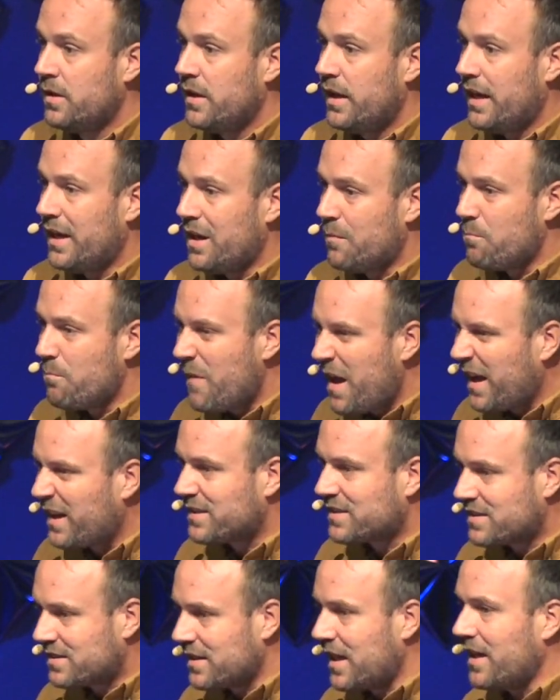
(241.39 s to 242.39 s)
And it makes
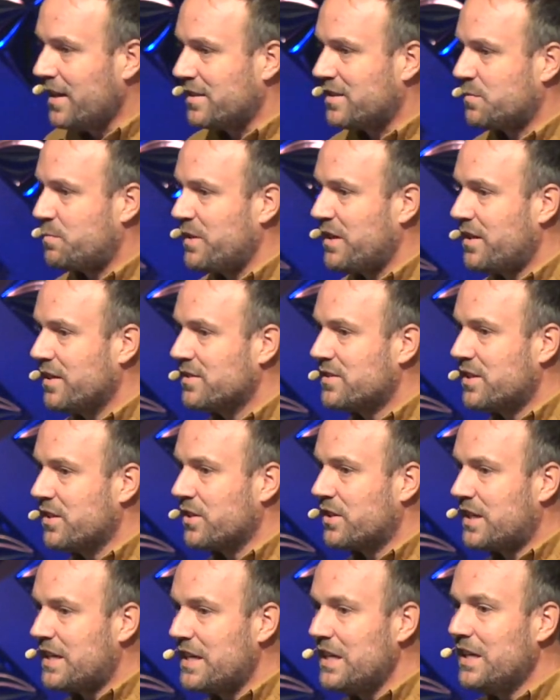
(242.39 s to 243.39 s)
sense because their
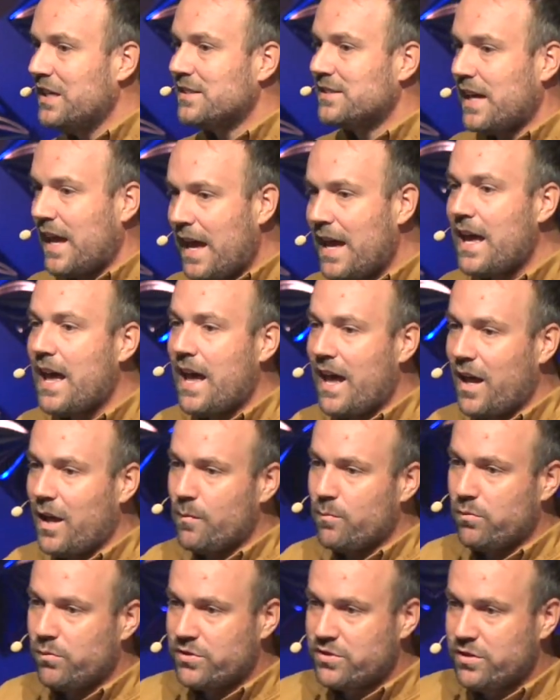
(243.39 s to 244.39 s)
king is
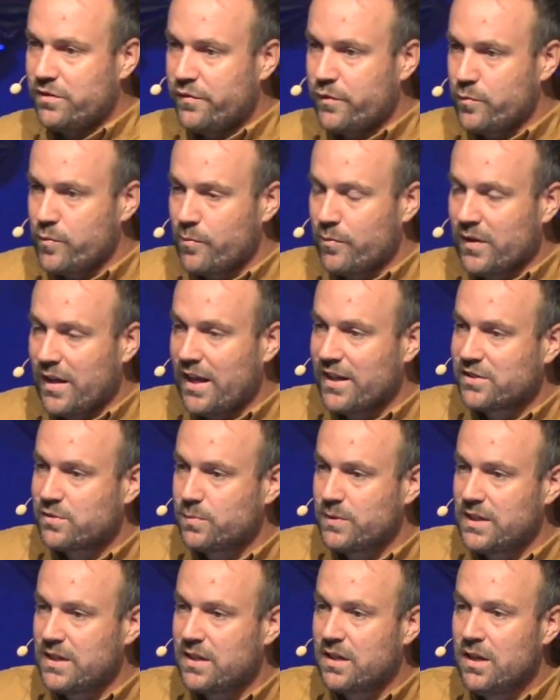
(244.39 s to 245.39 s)
Ahab, which if you remember last
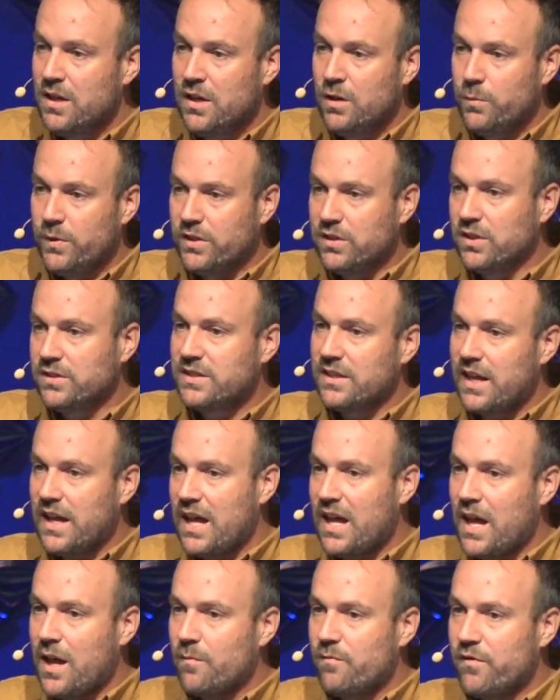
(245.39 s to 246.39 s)
week, we looked at
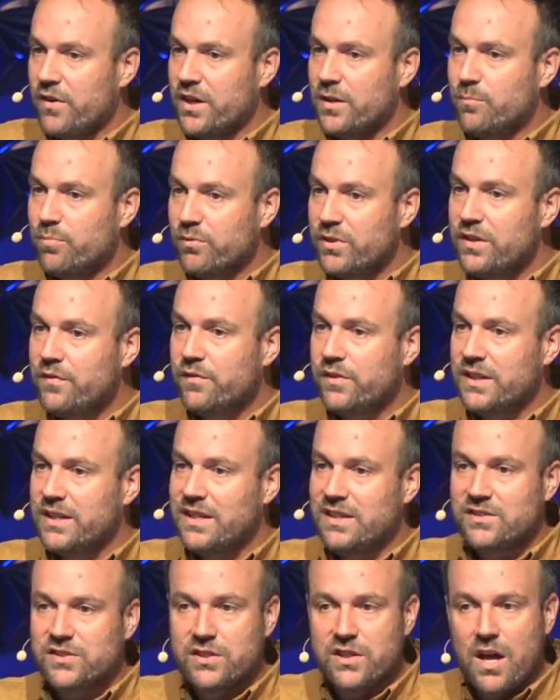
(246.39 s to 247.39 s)
Ahab very briefly.
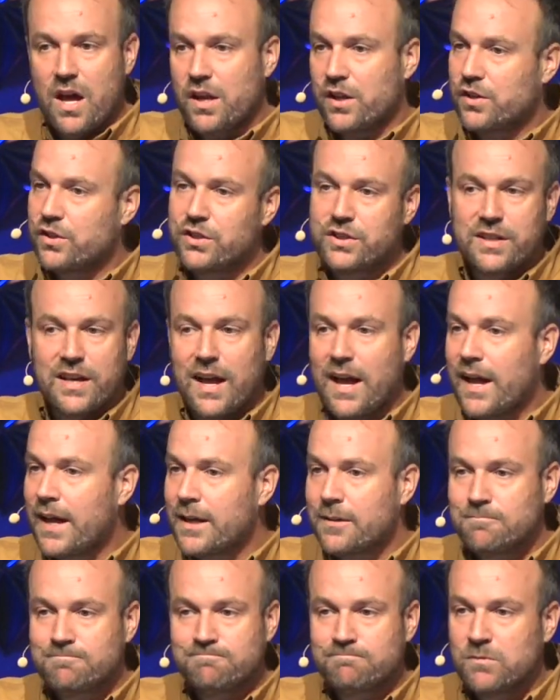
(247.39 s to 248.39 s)
He's not a good
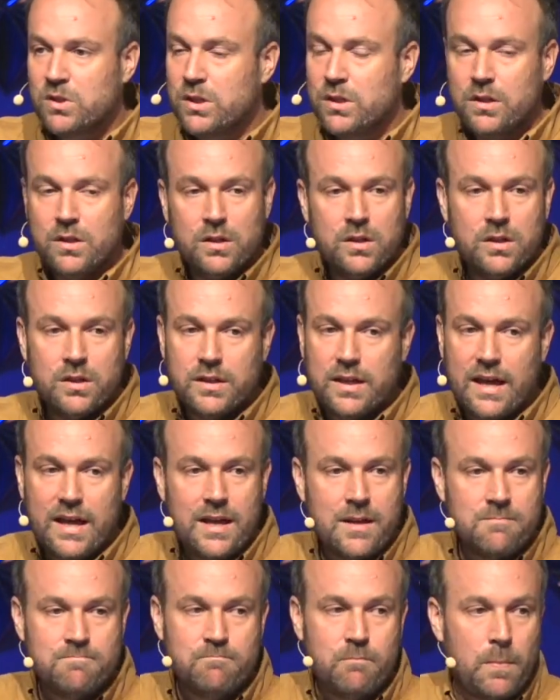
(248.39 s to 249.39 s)
guy,
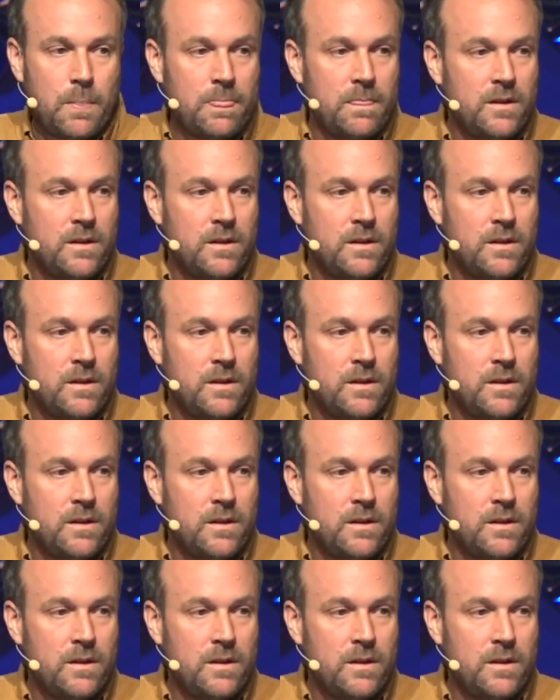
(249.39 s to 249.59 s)
okay?